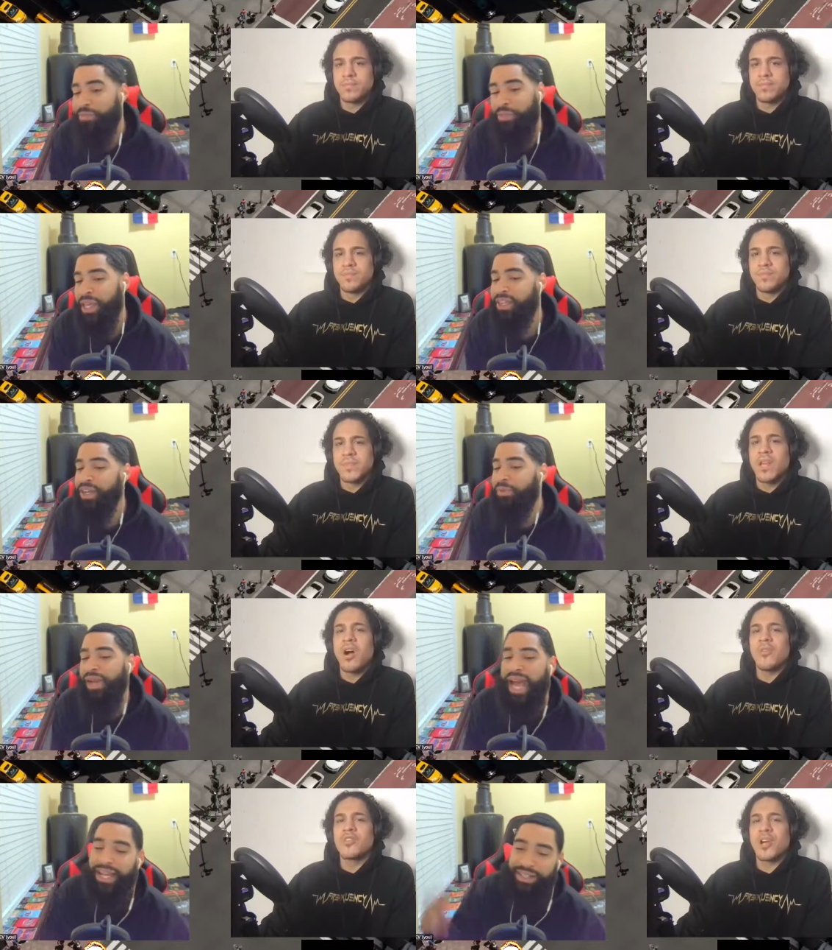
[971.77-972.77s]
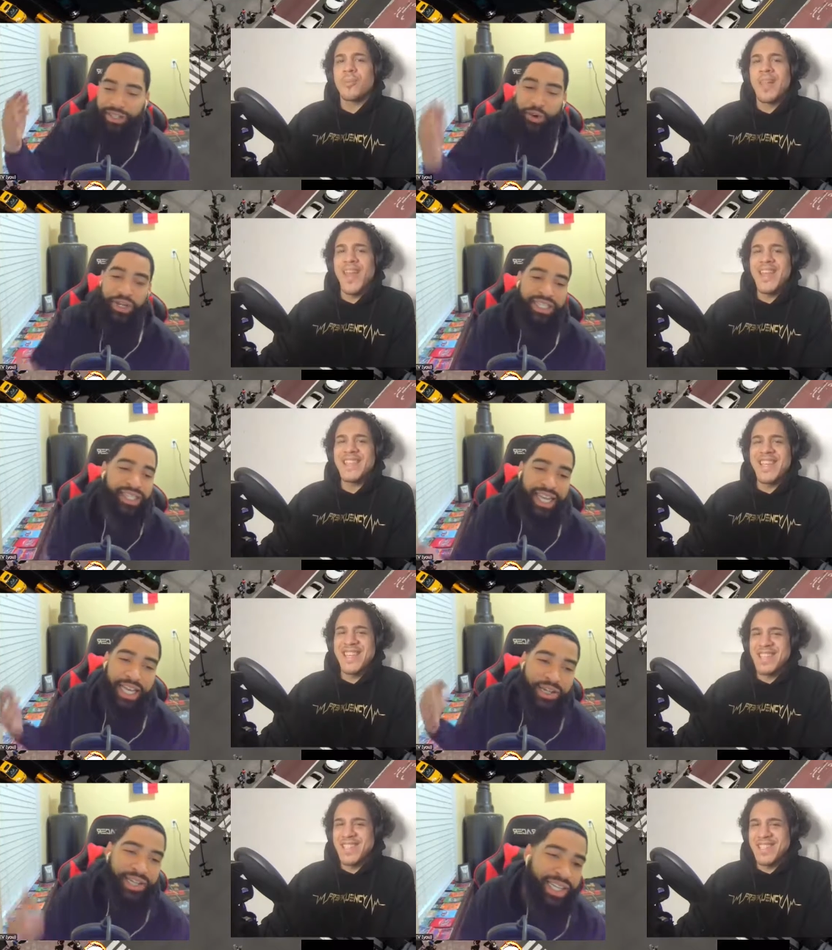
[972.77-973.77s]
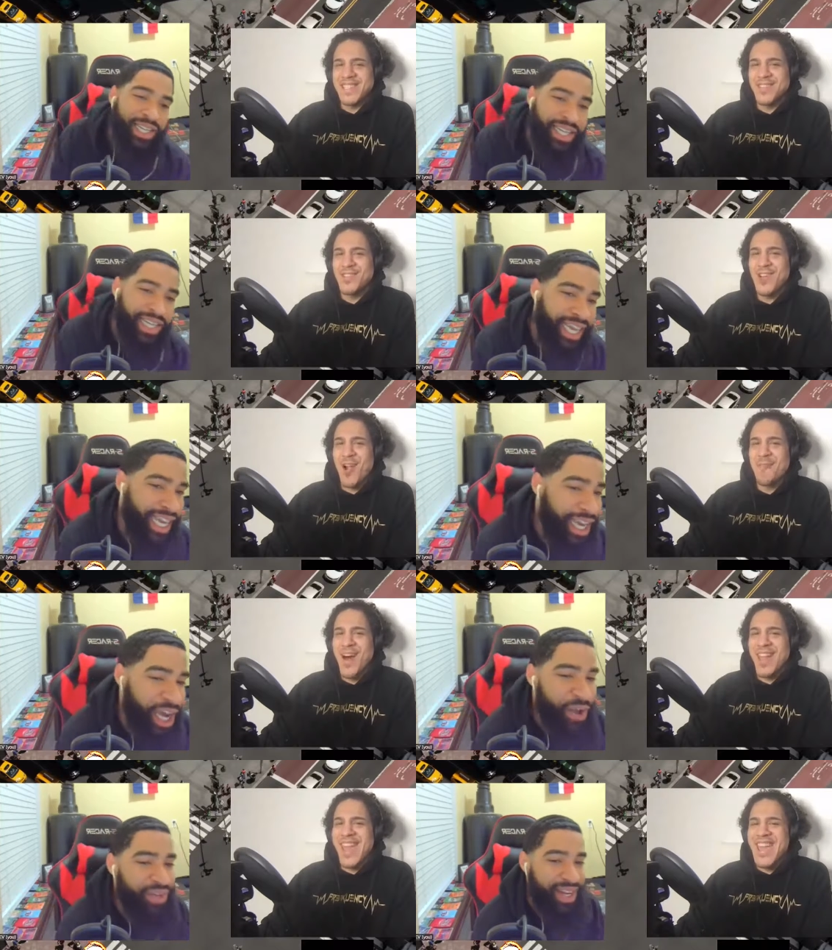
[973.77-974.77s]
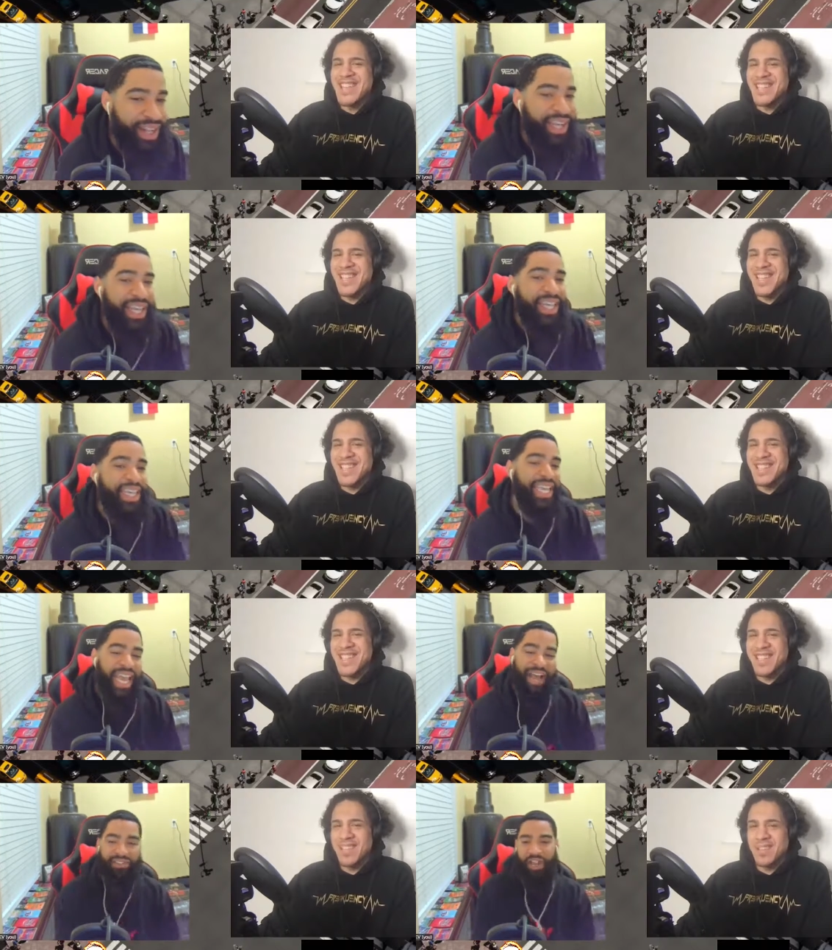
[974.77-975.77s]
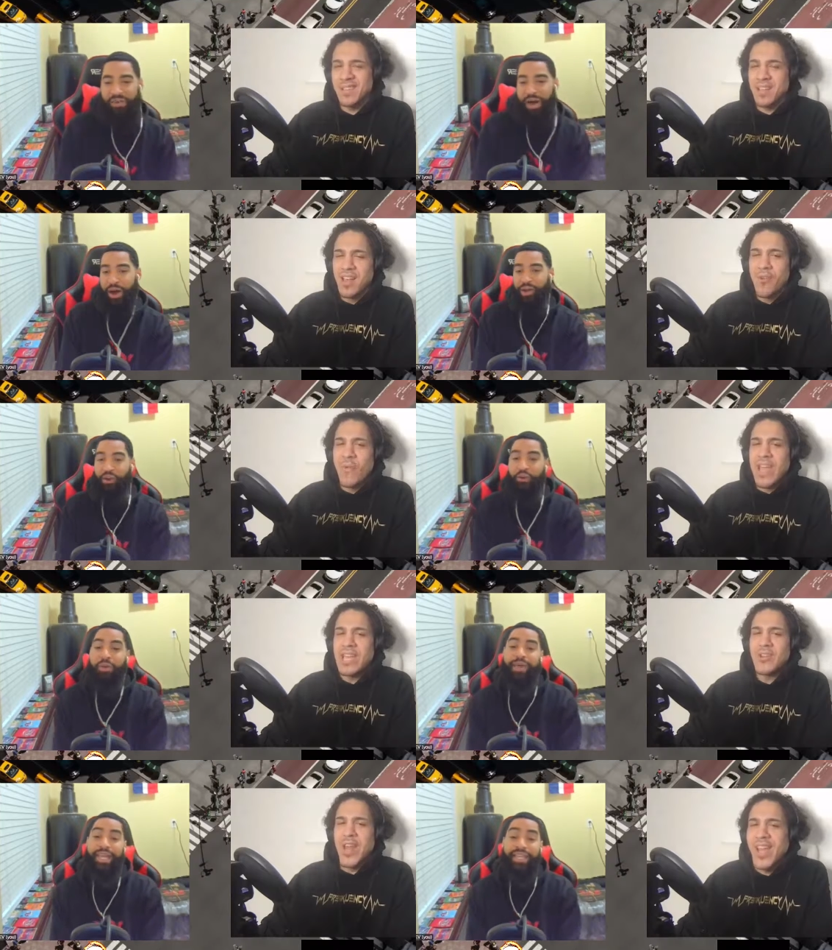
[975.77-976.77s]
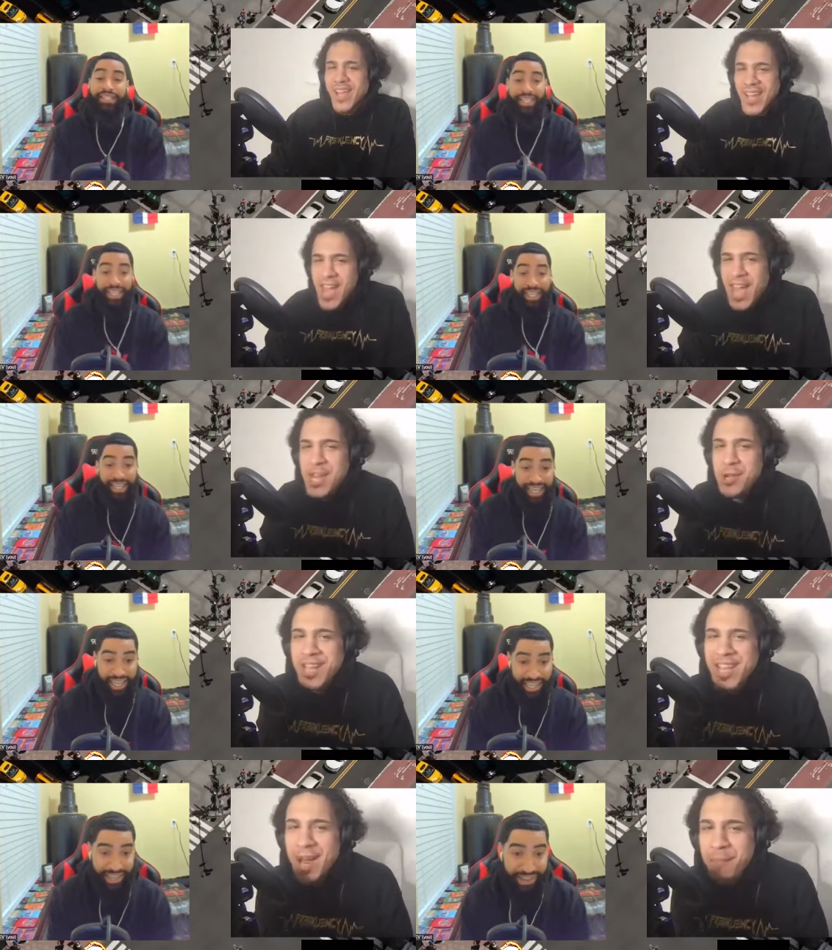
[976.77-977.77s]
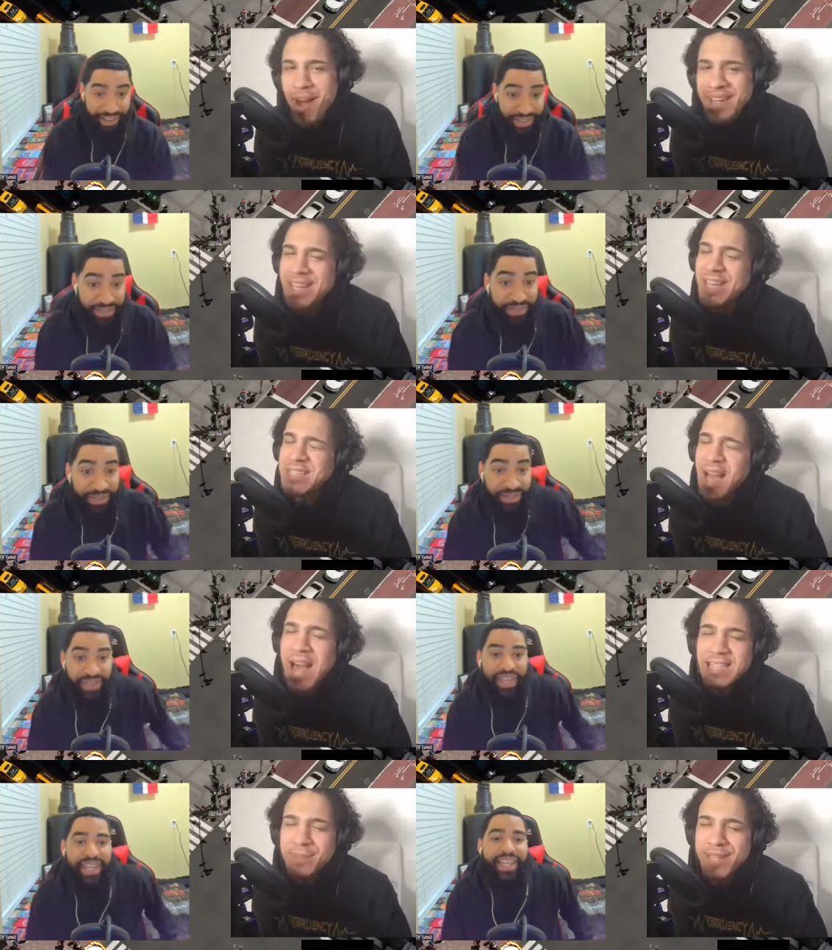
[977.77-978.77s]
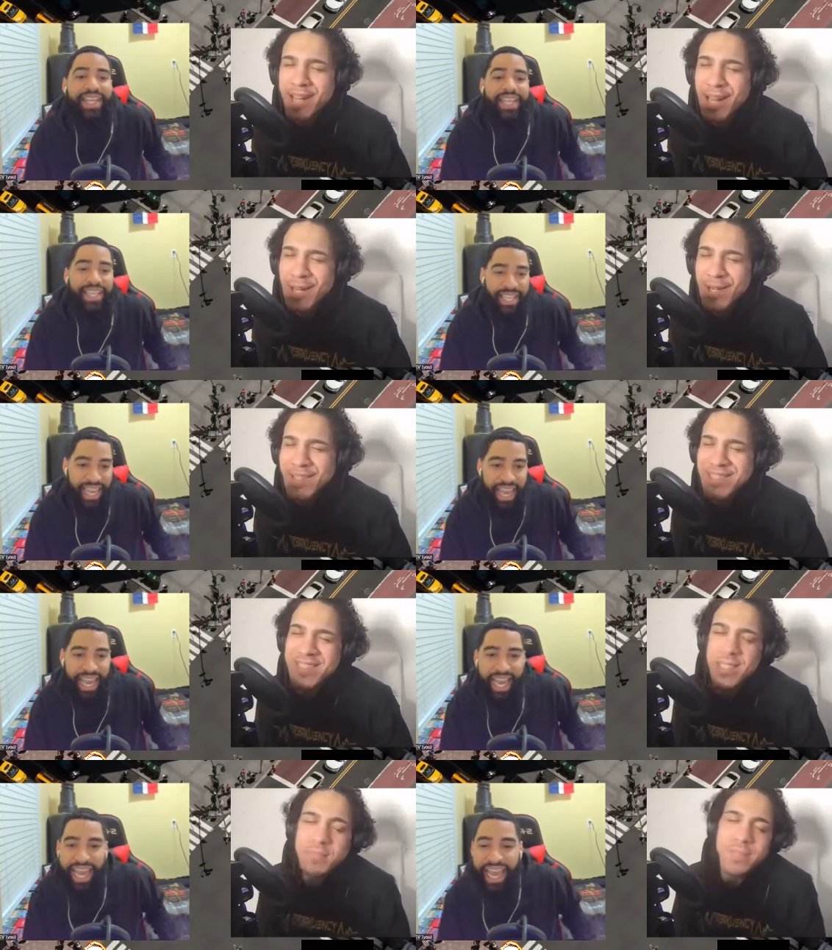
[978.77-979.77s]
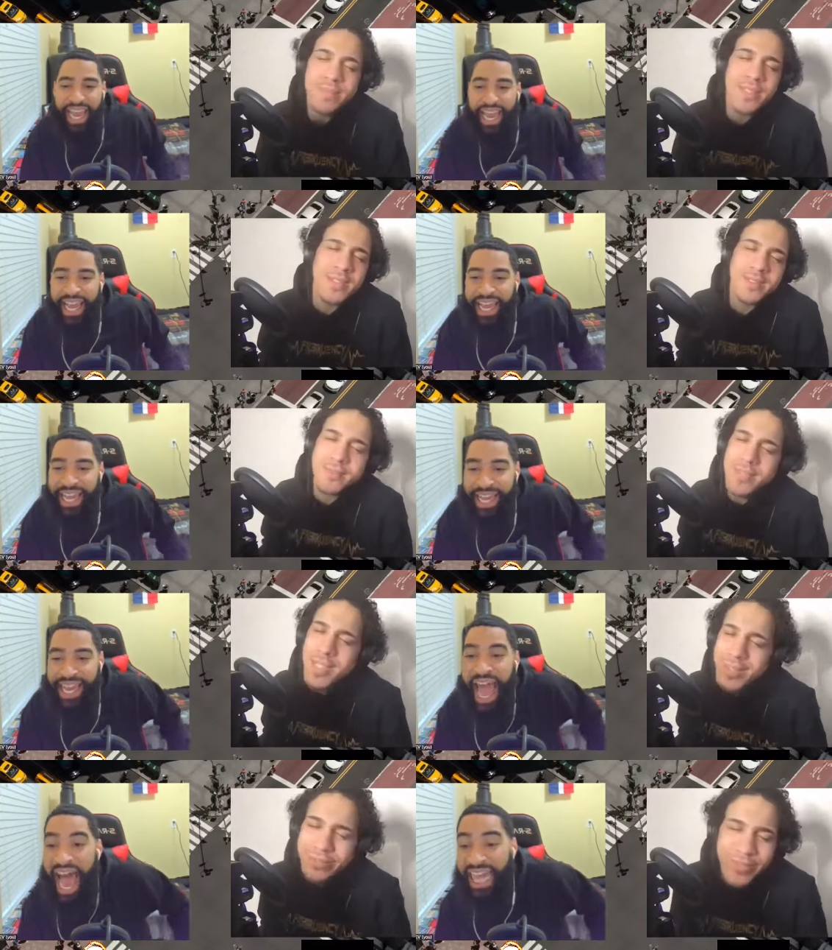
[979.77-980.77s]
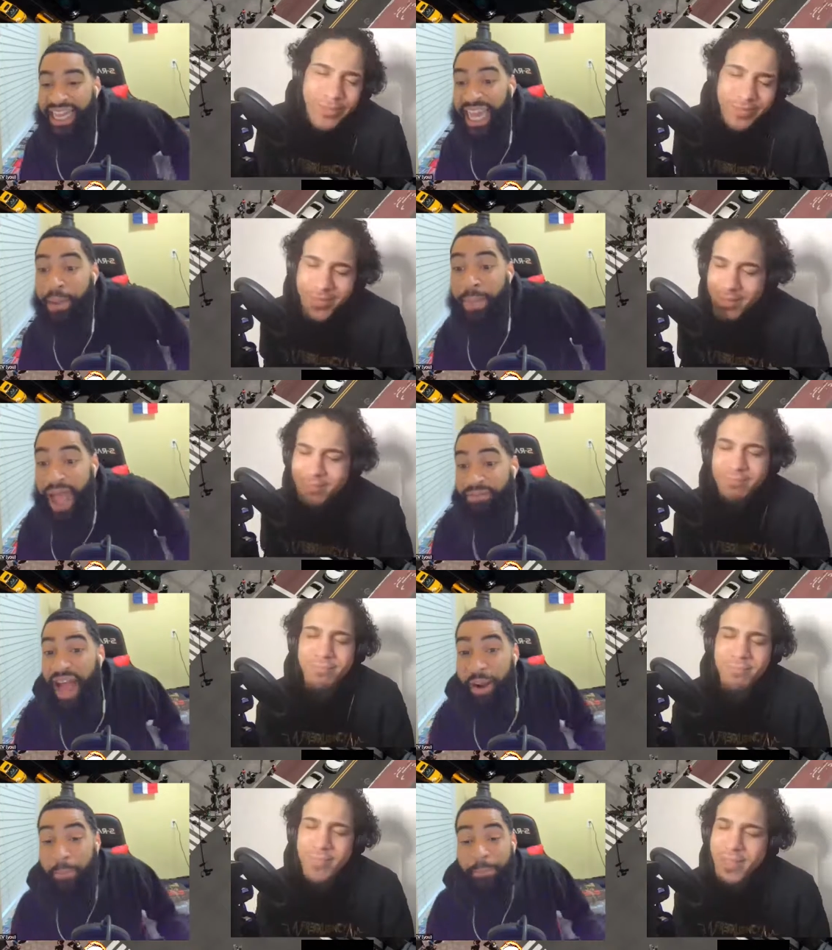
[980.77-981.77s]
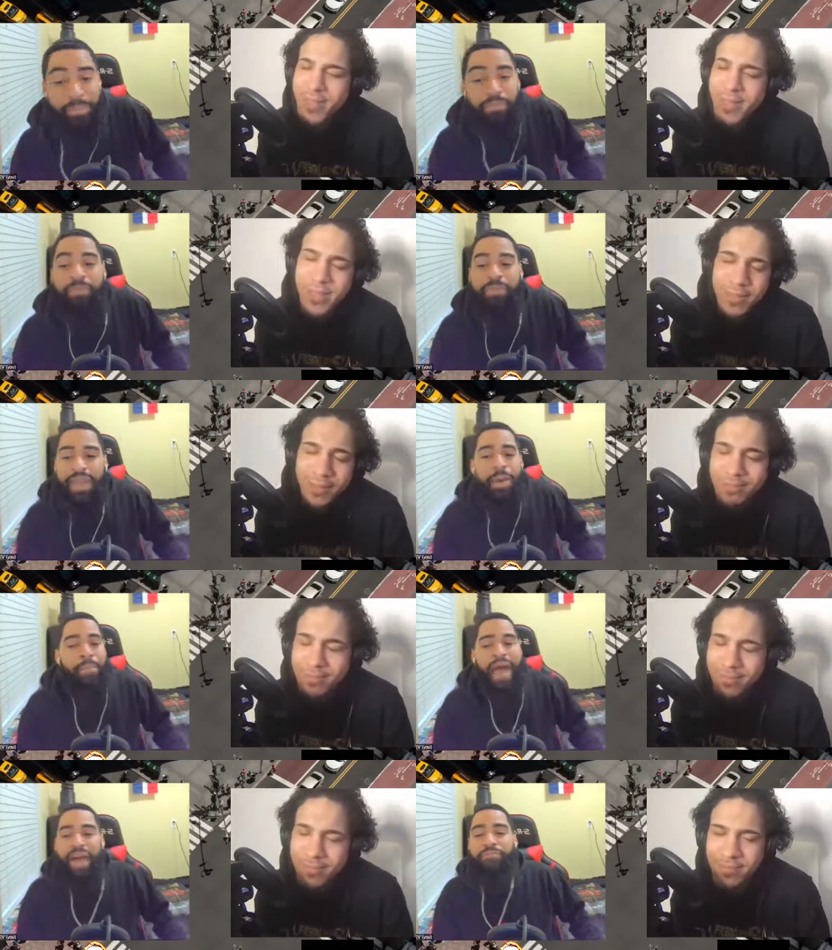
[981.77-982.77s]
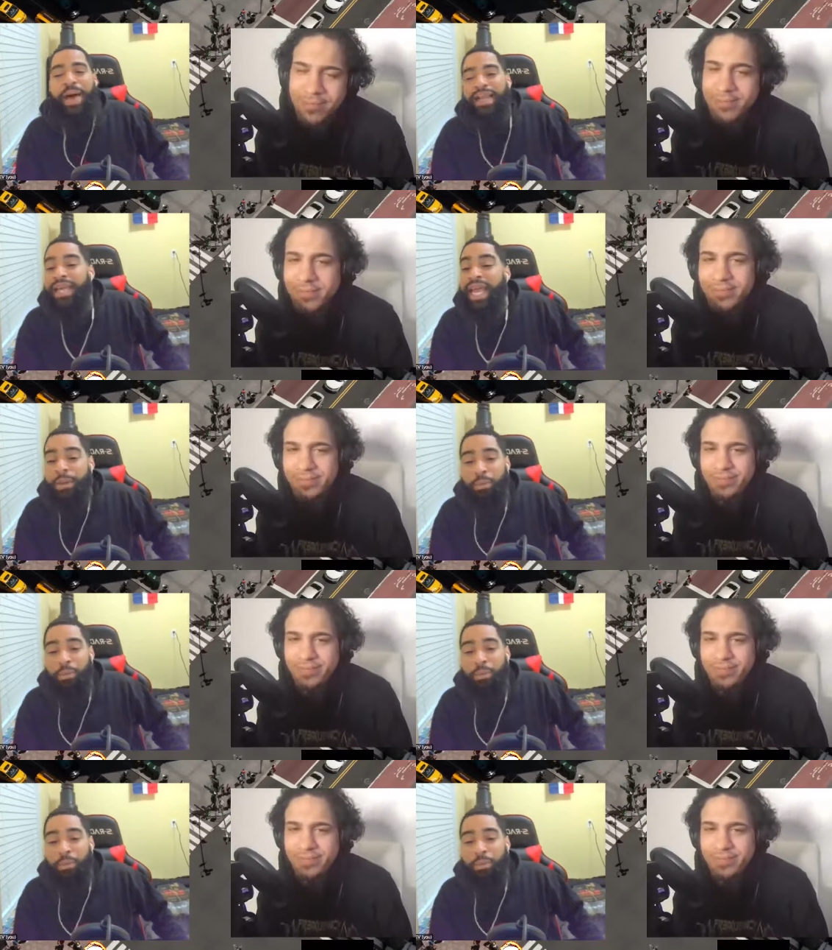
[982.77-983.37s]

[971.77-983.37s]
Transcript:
Speaker 1: Geechi gonna be like, I oh, do this nigga. Yeah, he gonna be, lazy. Yeah, I'm talking about Crip Geechi. He
Speaker 2: do the King Money, his eyes Club.
Speaker 1: Yeah, I think Math got him. Math better hit him